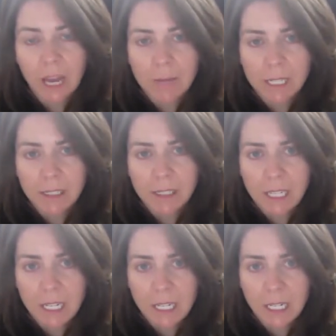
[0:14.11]
M S
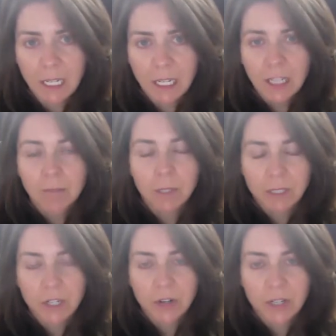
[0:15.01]
T,
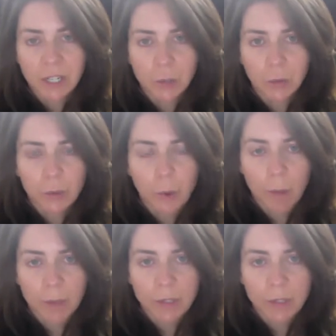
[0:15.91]
military sexual trauma